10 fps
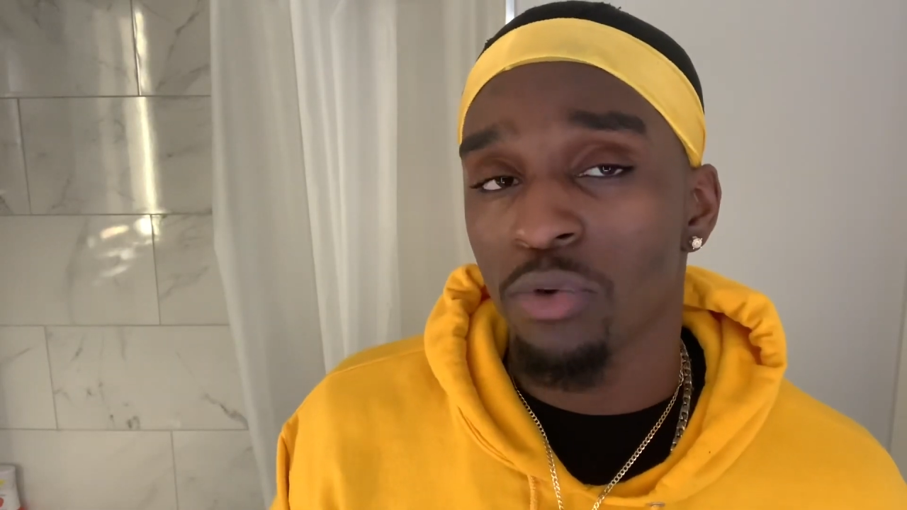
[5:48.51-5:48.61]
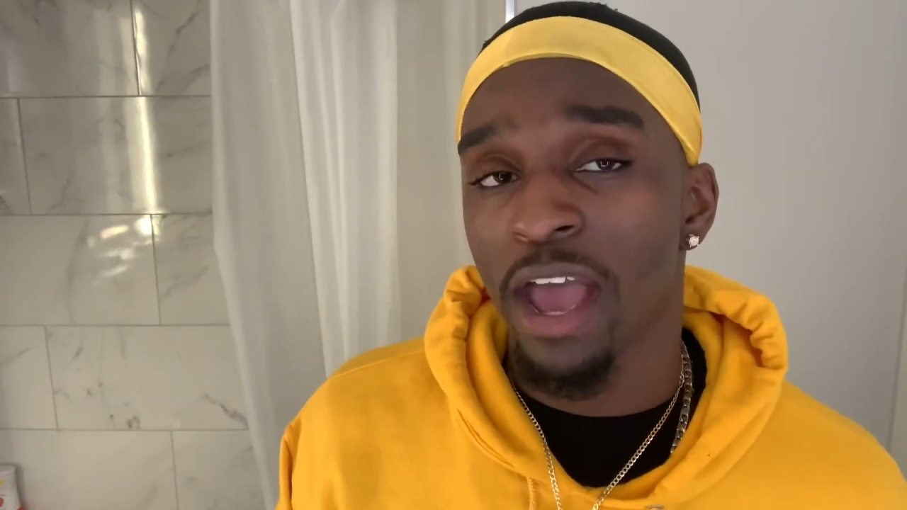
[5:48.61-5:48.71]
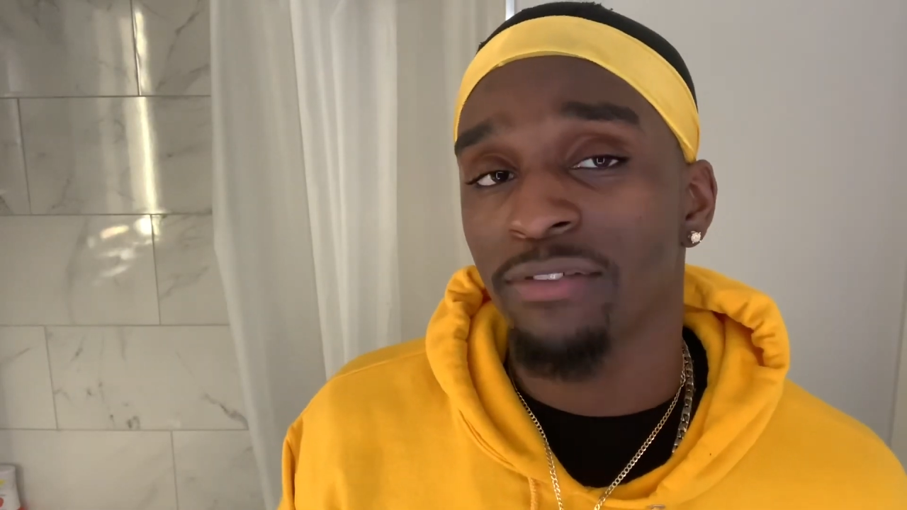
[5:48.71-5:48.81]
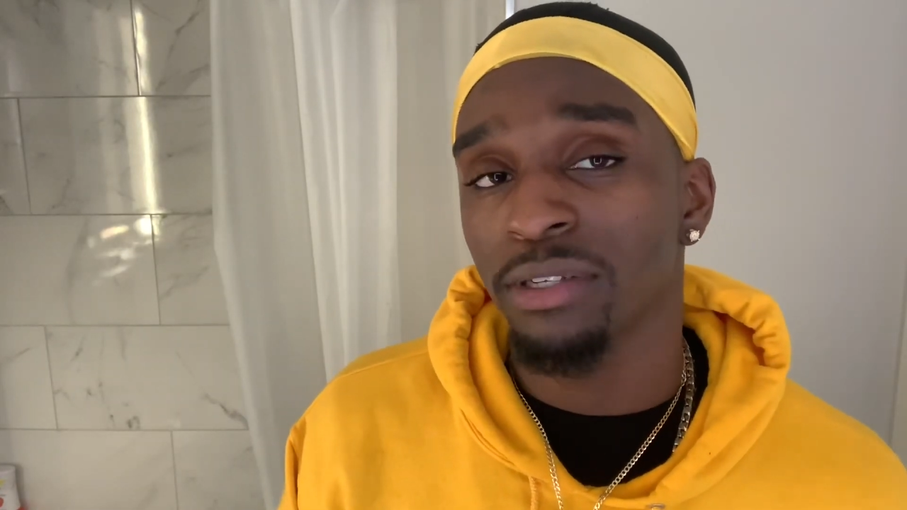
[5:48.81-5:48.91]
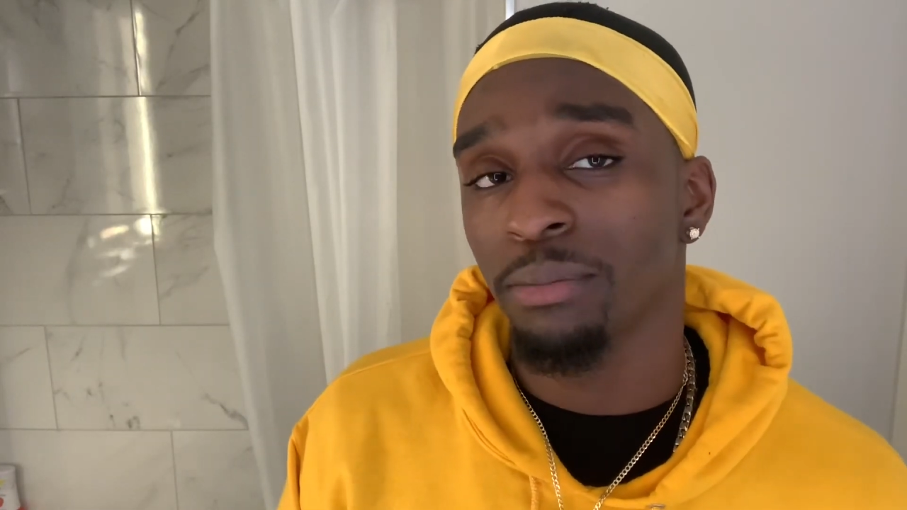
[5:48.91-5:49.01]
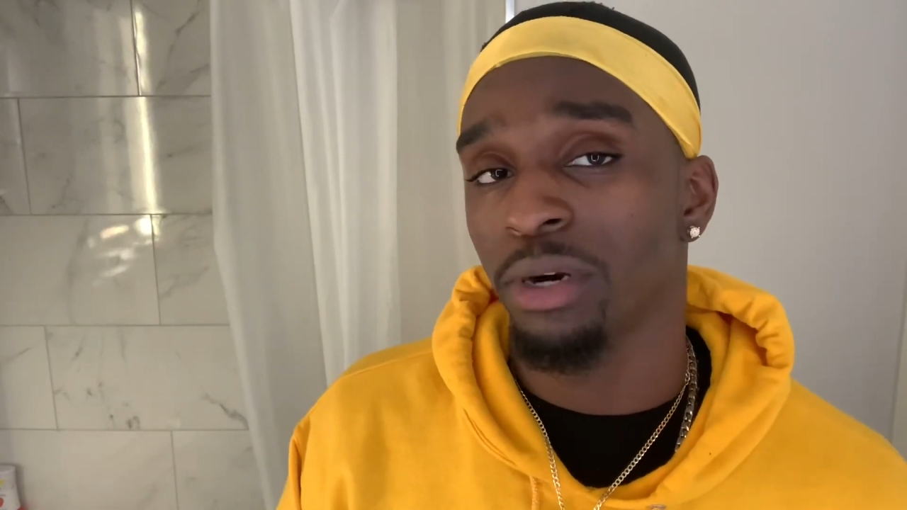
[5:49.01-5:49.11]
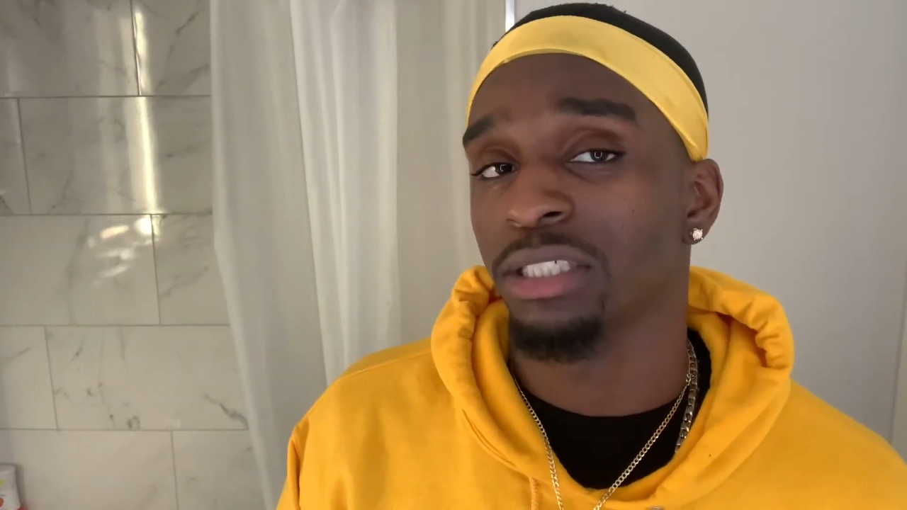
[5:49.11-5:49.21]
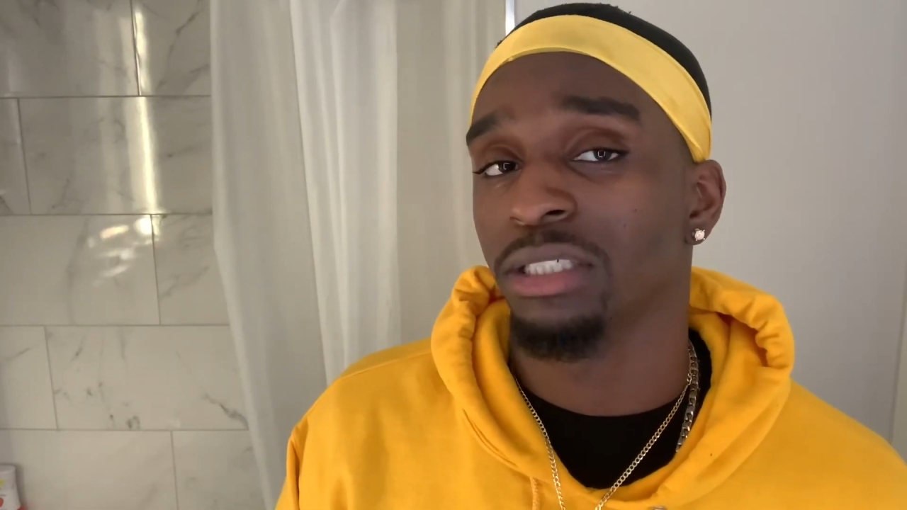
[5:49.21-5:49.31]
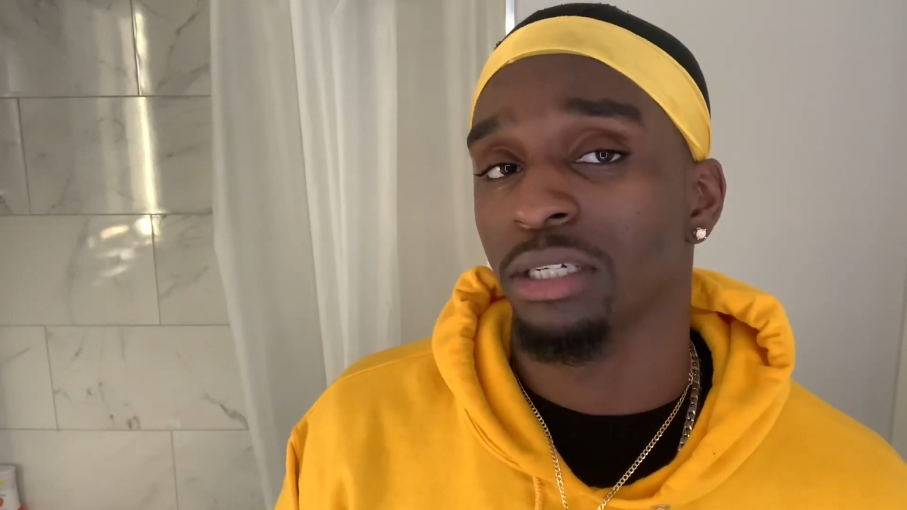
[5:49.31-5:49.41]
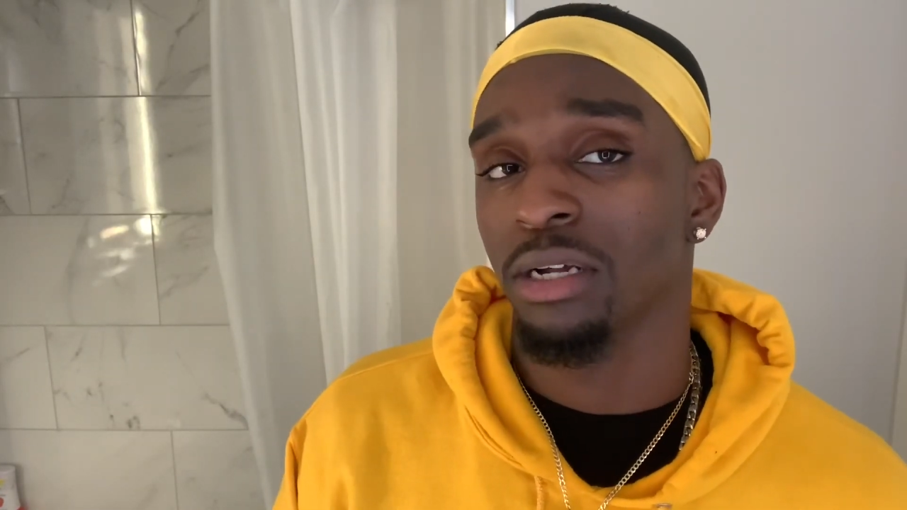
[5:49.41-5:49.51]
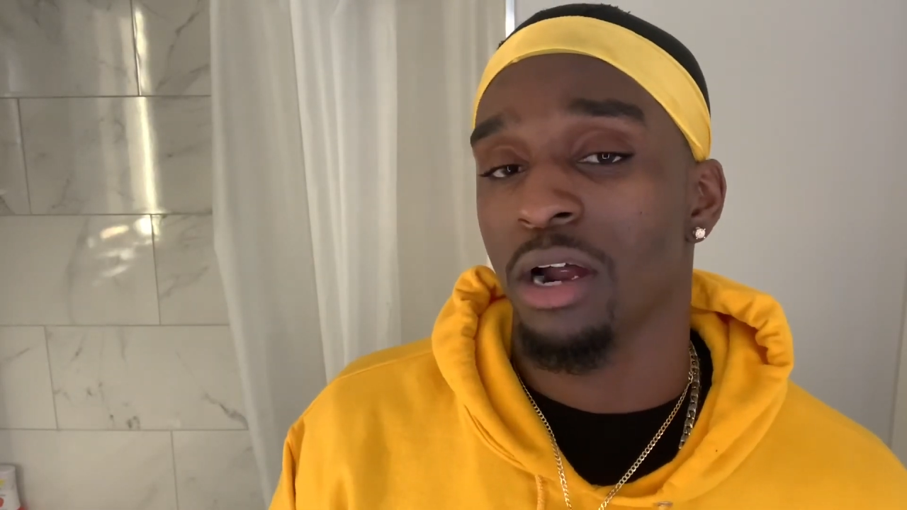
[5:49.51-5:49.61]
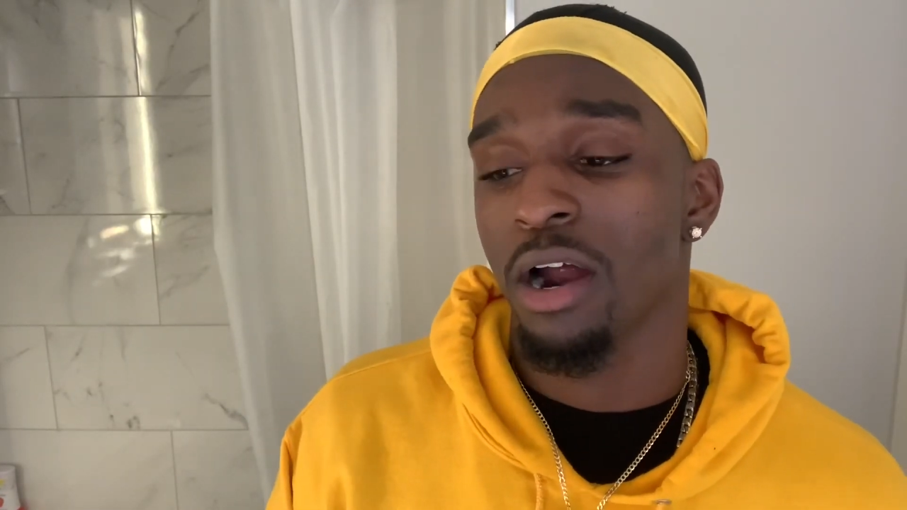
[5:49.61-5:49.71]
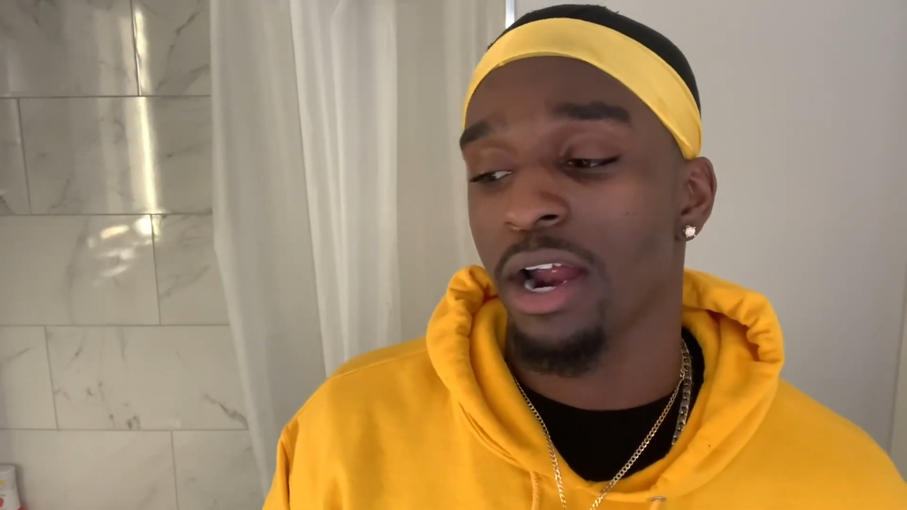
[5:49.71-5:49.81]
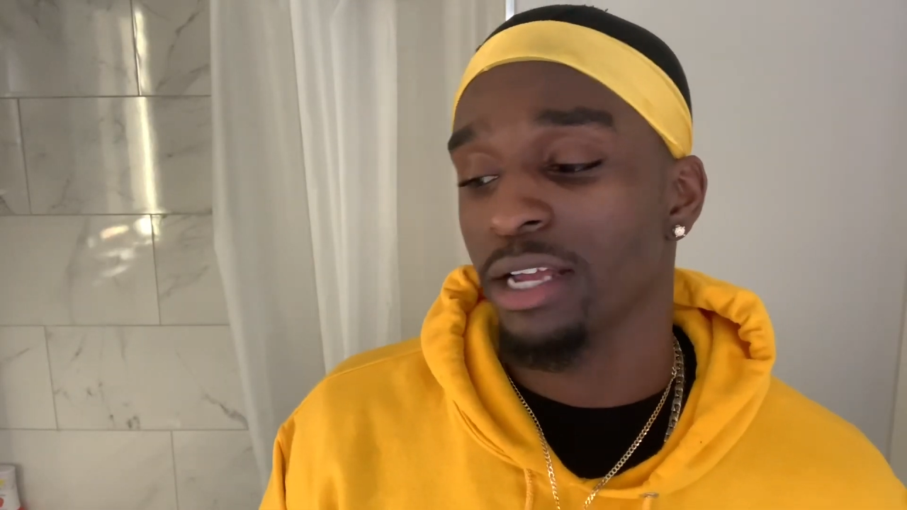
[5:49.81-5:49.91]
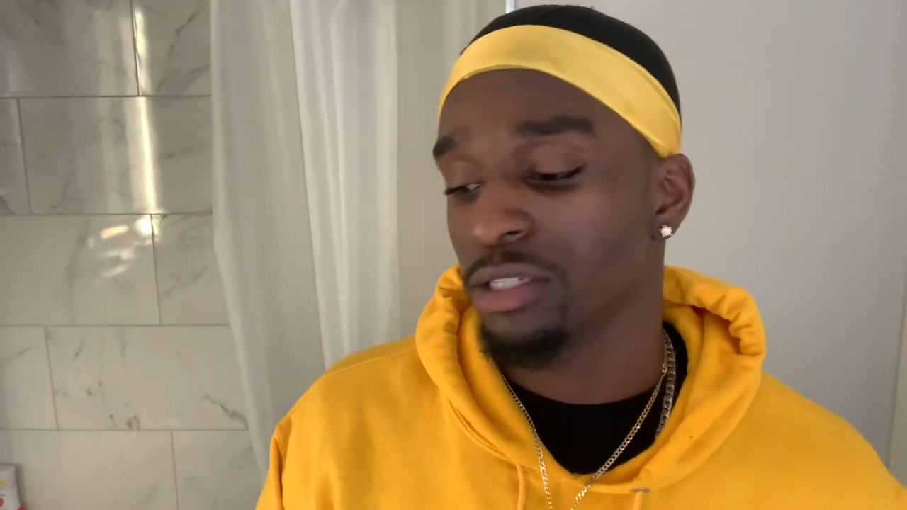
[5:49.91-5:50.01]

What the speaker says: have to brush it, all right?